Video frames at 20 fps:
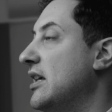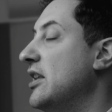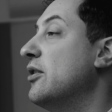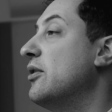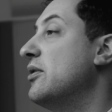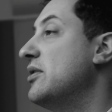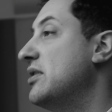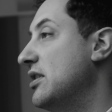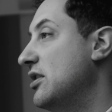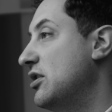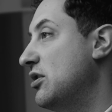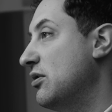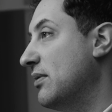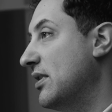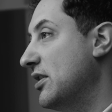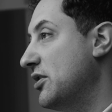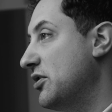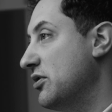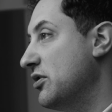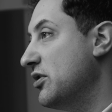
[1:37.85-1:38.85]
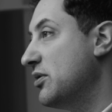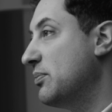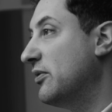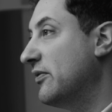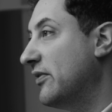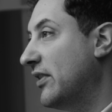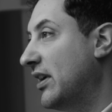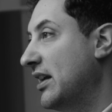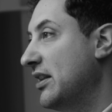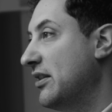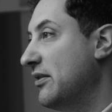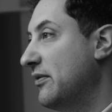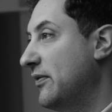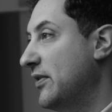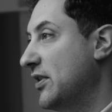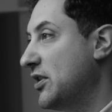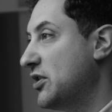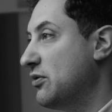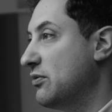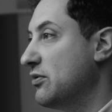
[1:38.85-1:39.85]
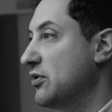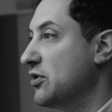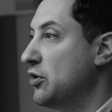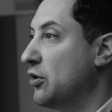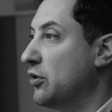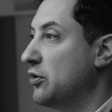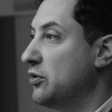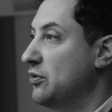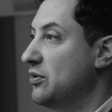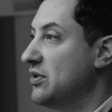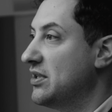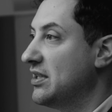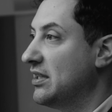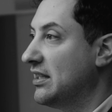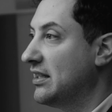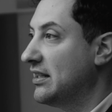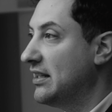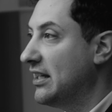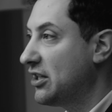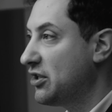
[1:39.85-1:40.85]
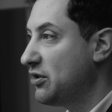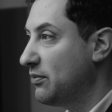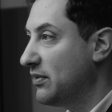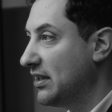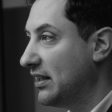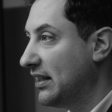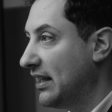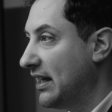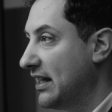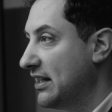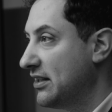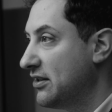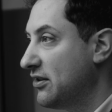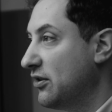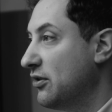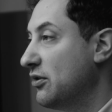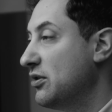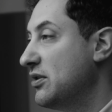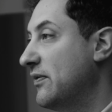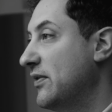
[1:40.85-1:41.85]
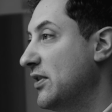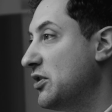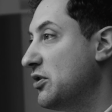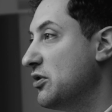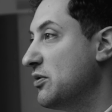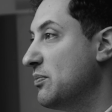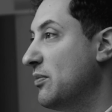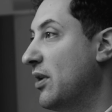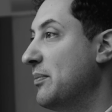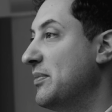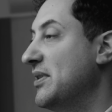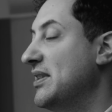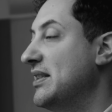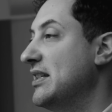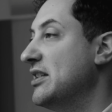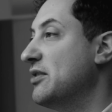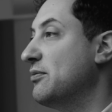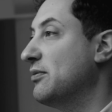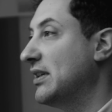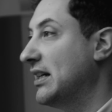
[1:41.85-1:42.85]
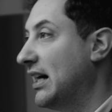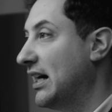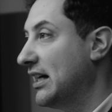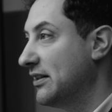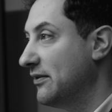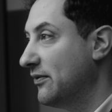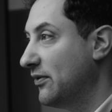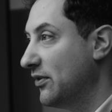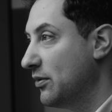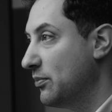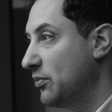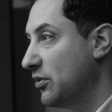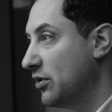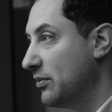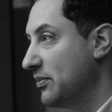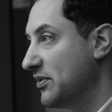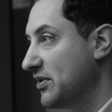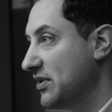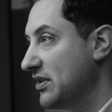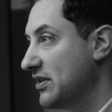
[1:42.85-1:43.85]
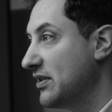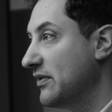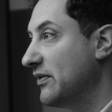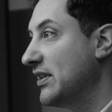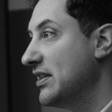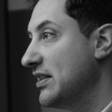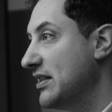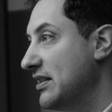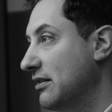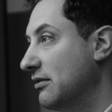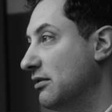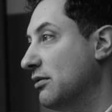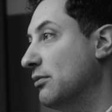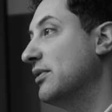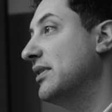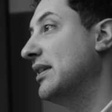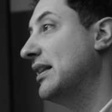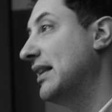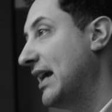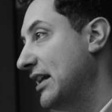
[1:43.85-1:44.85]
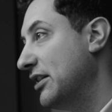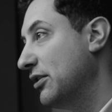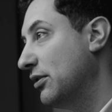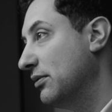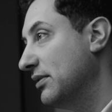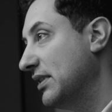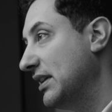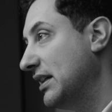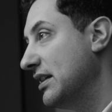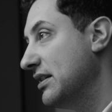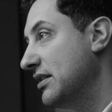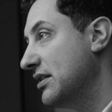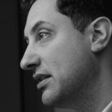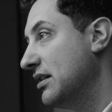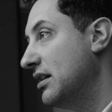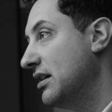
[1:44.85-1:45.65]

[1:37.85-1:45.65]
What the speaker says: In those situations, provided the fixture is not used in connection with the land, those fixtures might be disregarded for the purposes of considering what the land holding is.